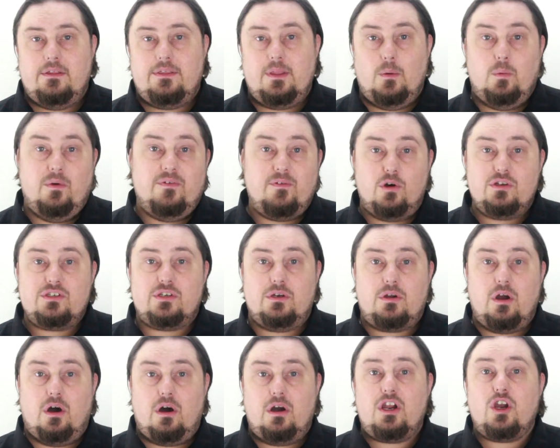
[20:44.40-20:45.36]
Then we've also
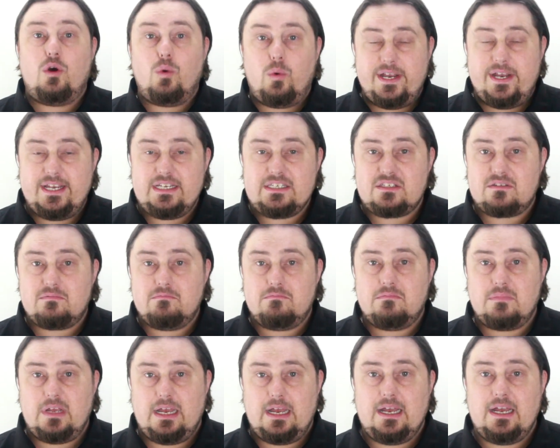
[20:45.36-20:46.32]
got a quiz
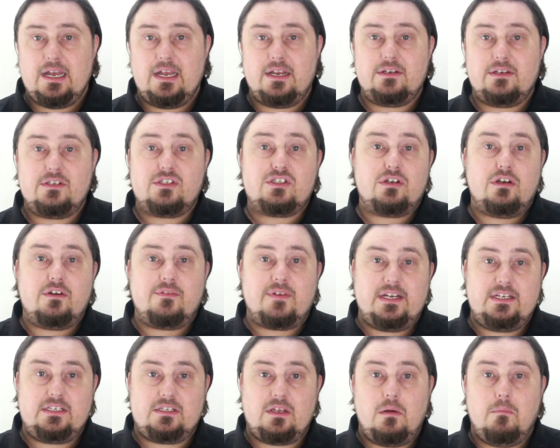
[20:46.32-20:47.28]
and
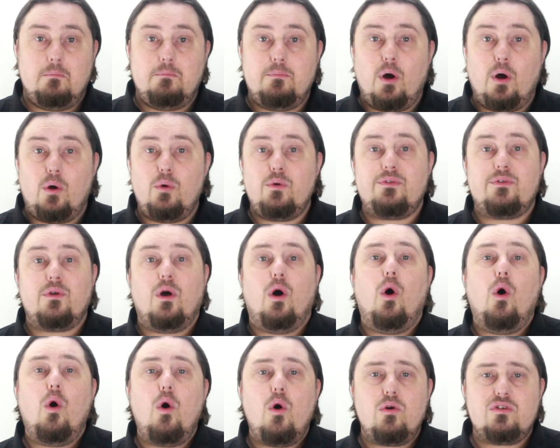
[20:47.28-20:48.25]
surveys, both
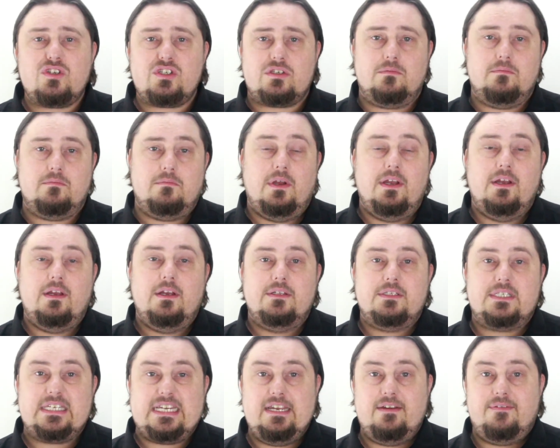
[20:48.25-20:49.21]
awesome
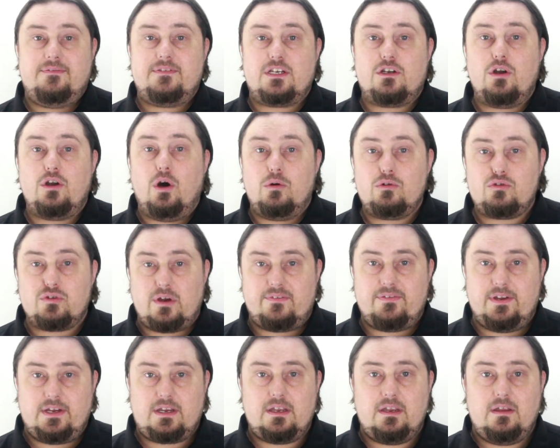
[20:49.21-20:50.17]
to give to cold
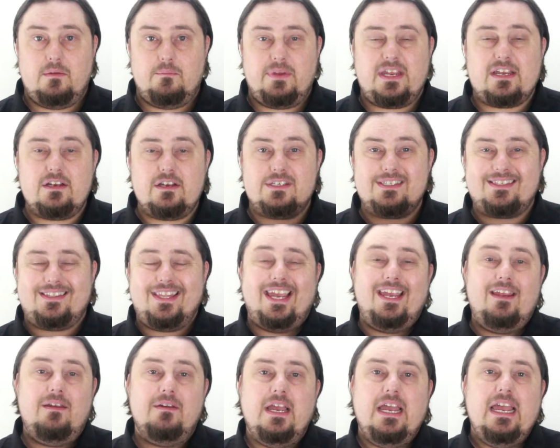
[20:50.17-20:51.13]
traffic because
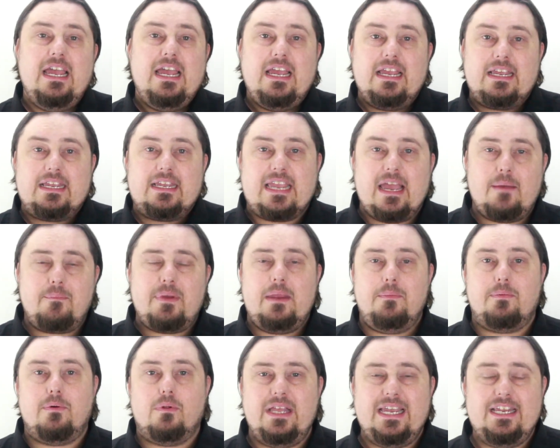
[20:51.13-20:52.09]
they get
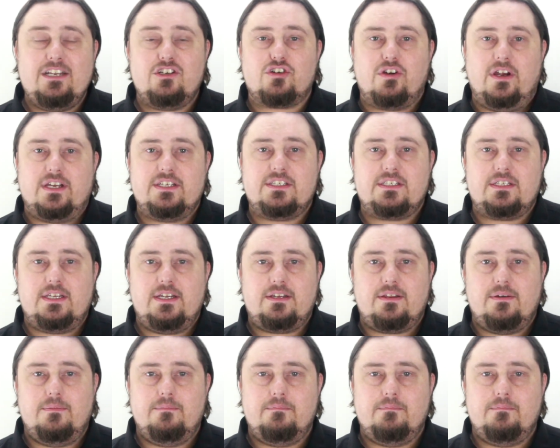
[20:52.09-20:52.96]
people interested.